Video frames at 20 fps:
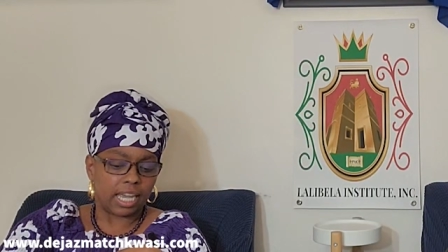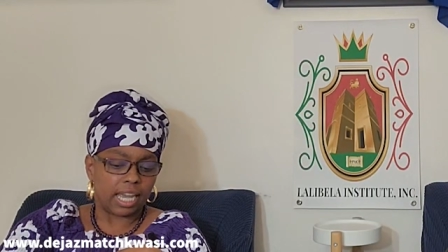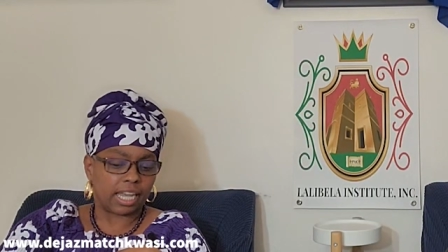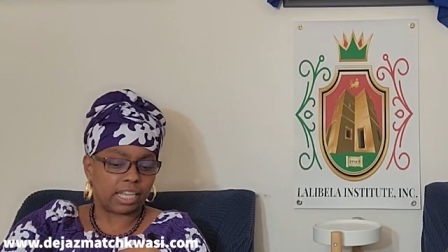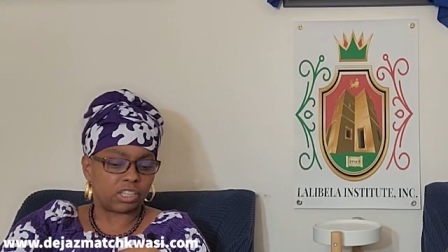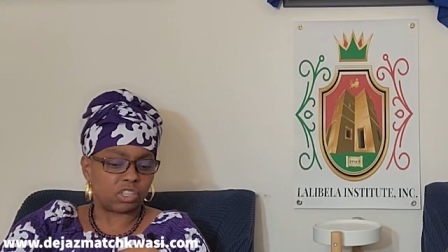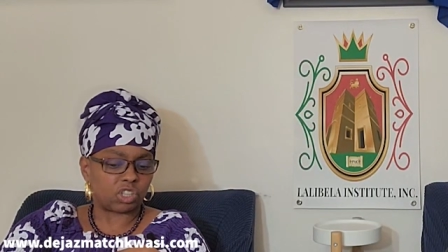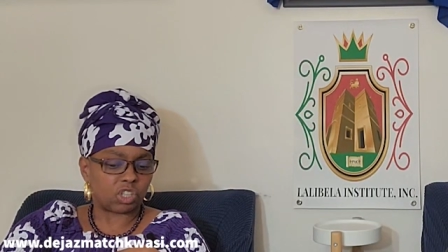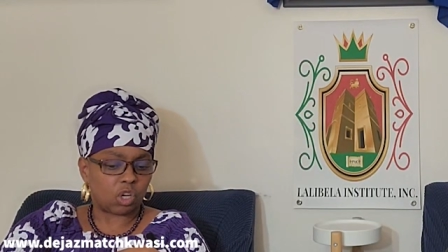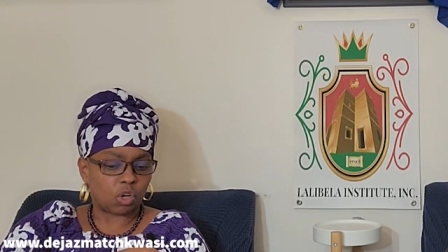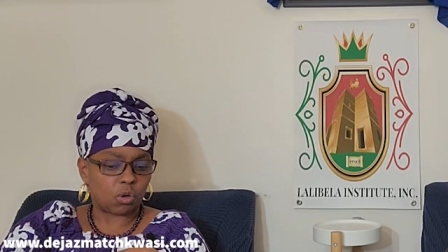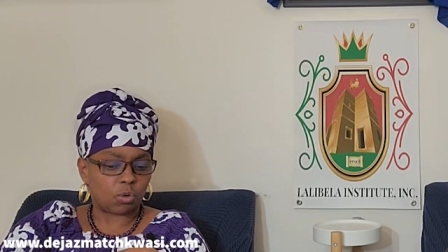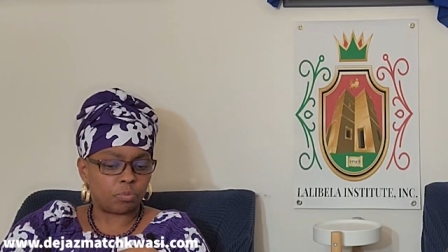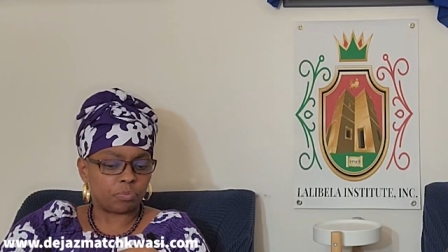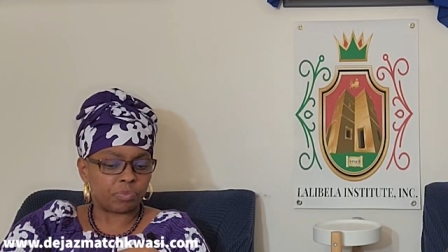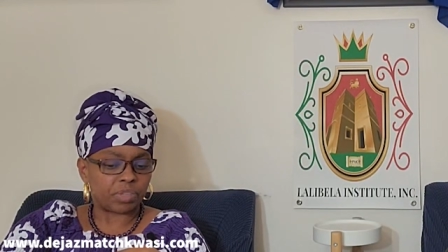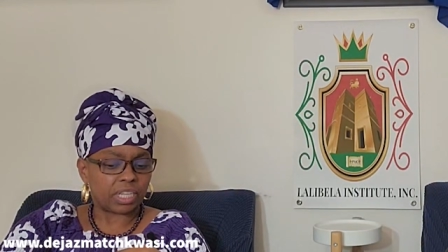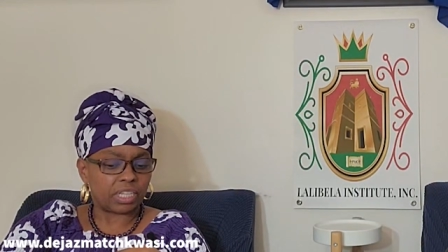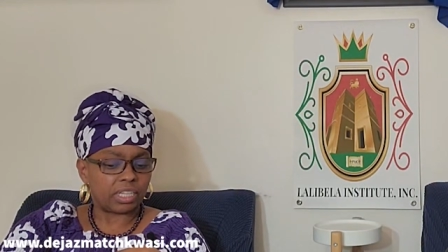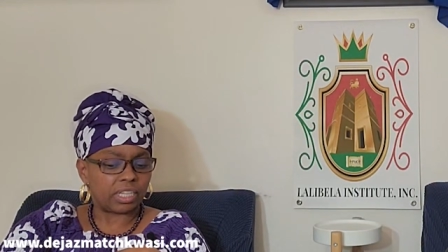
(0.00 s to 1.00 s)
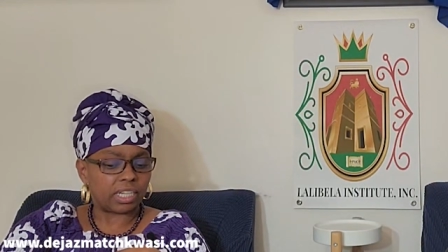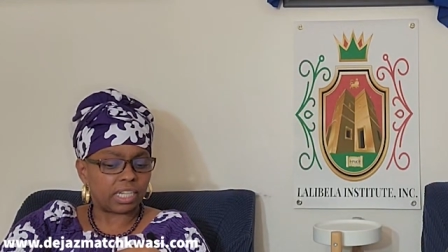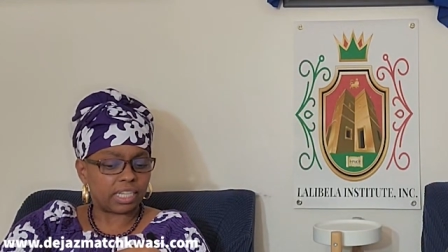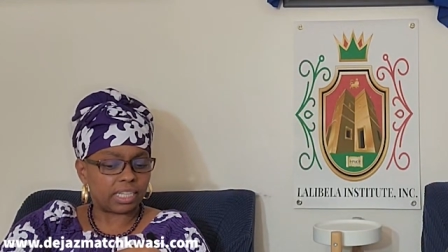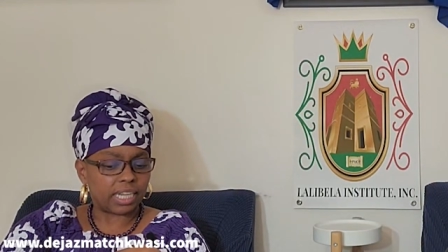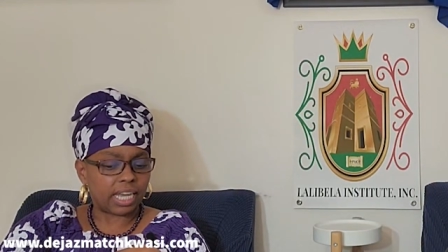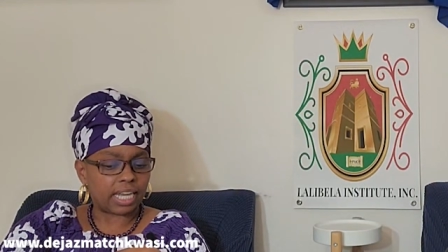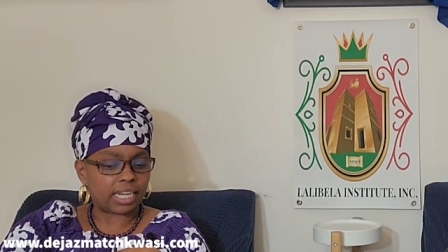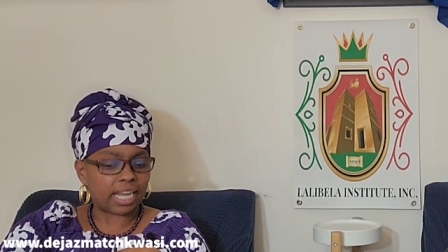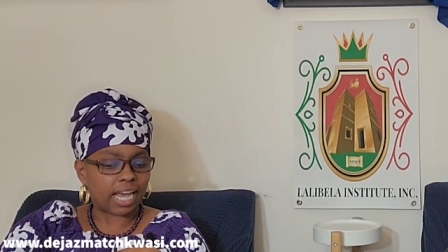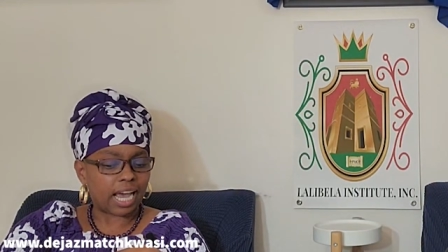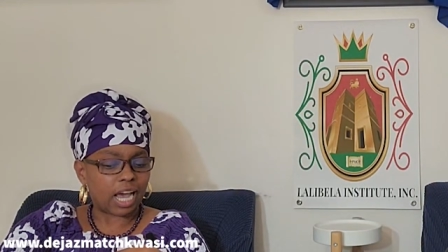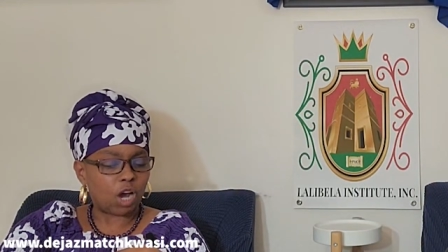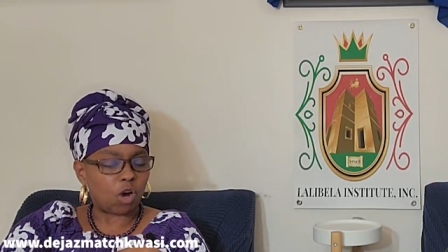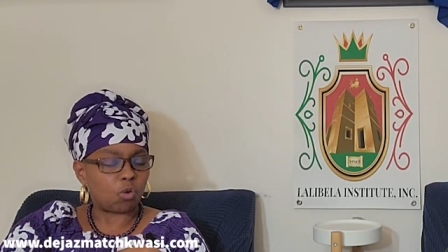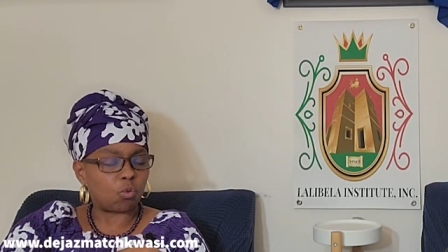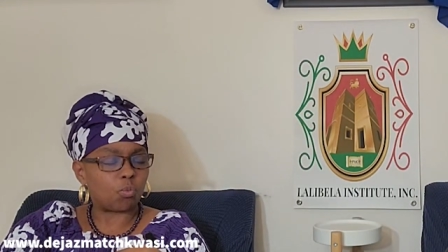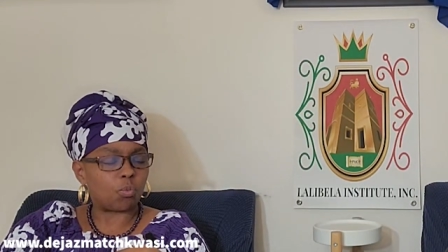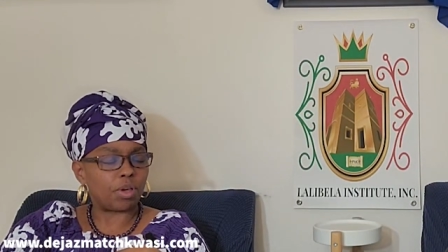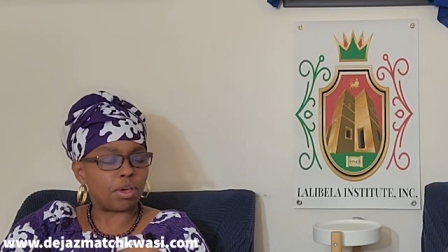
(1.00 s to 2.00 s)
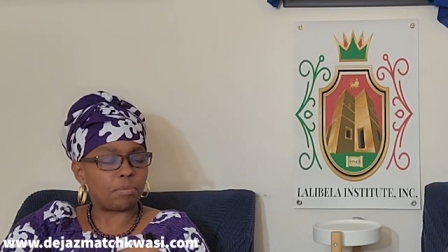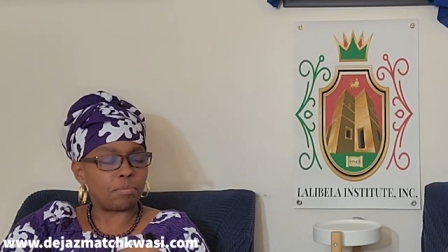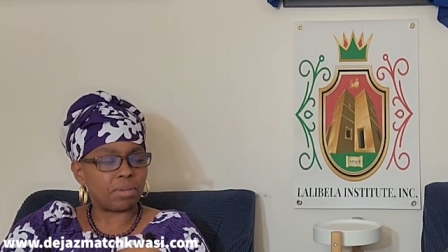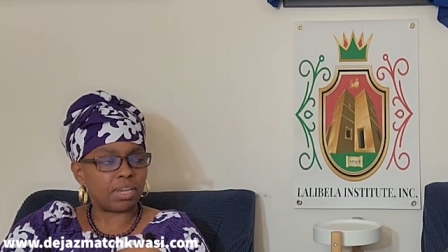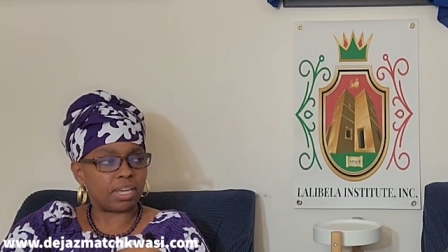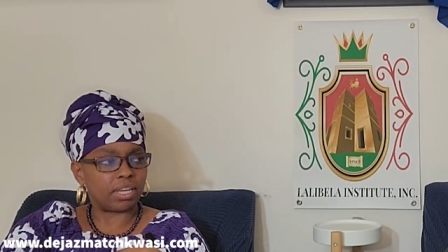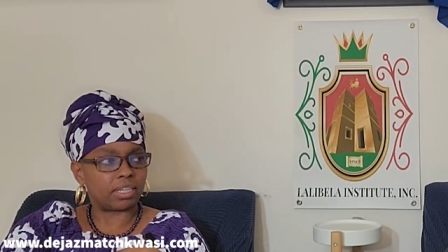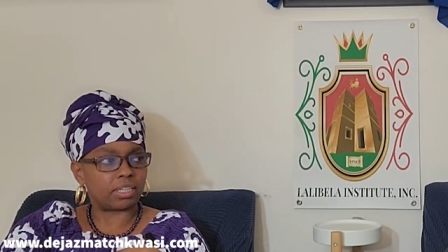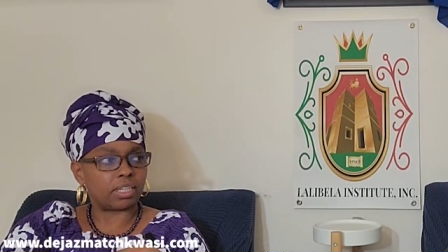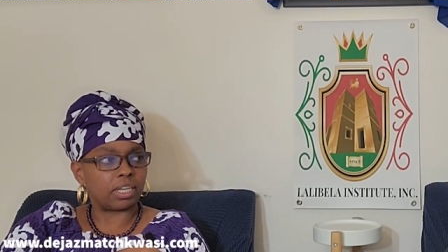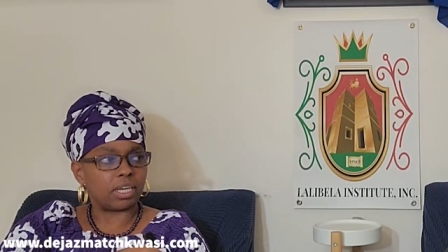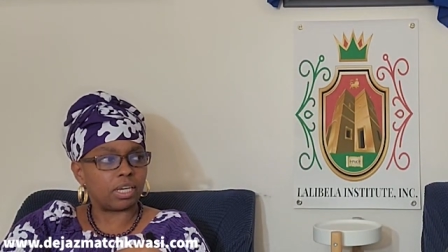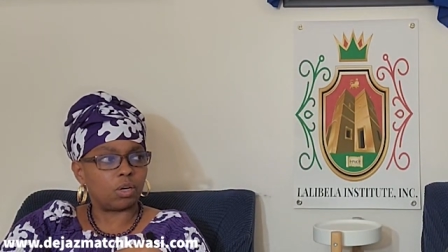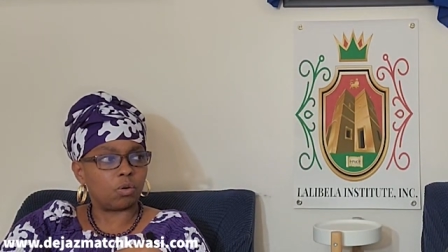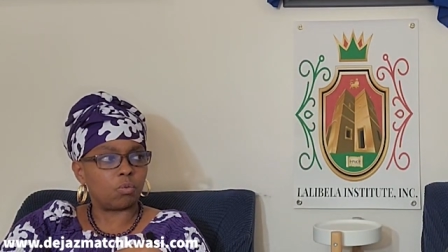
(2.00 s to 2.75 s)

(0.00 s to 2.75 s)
And so, looking at how women